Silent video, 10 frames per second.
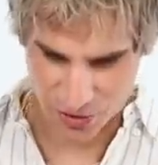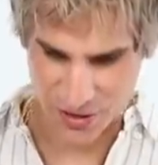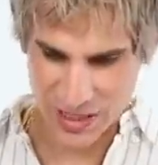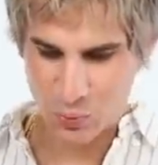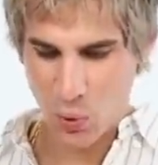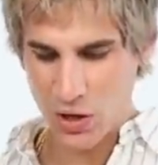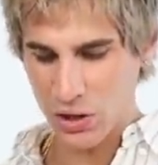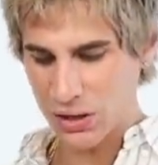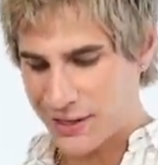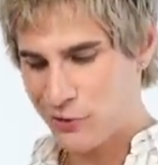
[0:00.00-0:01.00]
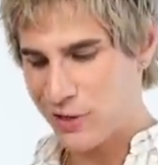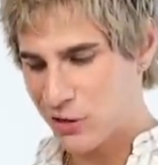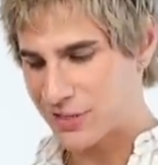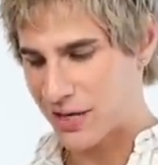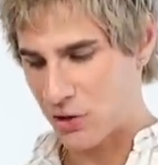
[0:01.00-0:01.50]
This one literally
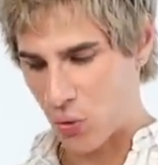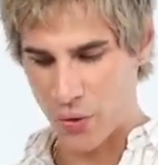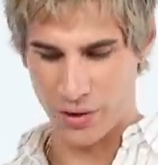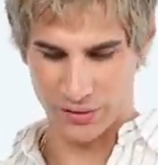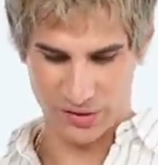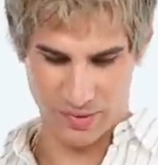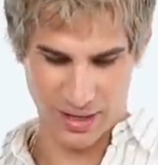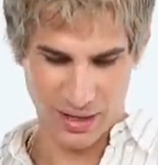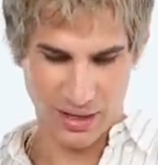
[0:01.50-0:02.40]
looks like an oil to me.